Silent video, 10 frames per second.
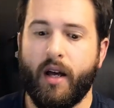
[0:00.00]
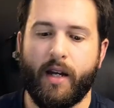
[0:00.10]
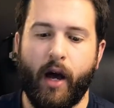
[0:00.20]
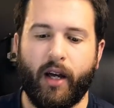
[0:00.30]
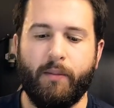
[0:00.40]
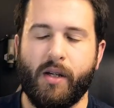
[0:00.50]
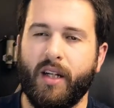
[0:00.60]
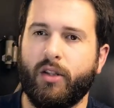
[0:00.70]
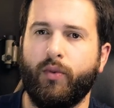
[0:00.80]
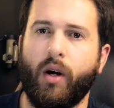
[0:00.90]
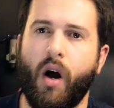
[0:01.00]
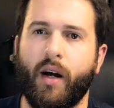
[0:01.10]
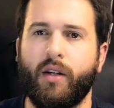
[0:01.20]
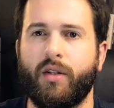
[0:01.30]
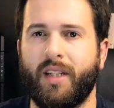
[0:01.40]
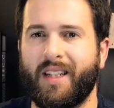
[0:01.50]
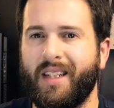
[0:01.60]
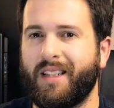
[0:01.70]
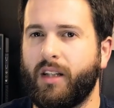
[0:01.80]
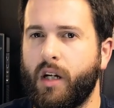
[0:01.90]
Now again, because the rear ocular
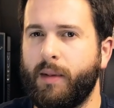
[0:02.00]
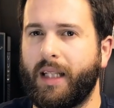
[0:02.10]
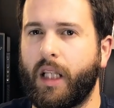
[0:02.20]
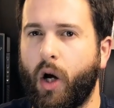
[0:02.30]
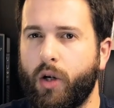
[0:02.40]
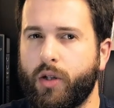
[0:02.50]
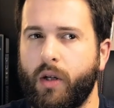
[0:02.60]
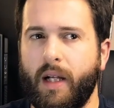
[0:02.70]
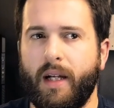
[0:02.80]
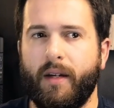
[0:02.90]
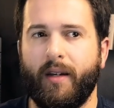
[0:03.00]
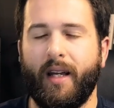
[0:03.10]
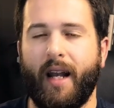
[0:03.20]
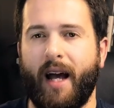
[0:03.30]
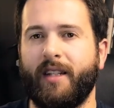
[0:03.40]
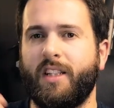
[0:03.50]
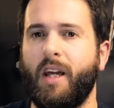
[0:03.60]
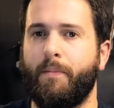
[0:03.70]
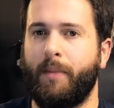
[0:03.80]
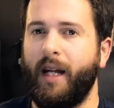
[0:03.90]
section is a little bit larger, it has
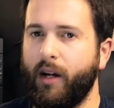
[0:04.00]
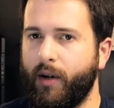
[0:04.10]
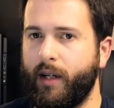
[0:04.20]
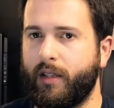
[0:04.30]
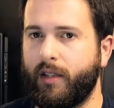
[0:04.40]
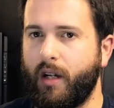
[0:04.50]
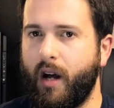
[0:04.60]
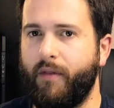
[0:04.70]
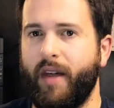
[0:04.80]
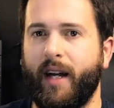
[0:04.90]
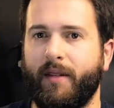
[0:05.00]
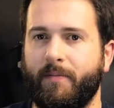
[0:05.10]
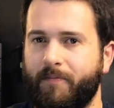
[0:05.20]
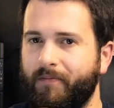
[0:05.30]
the appearance of that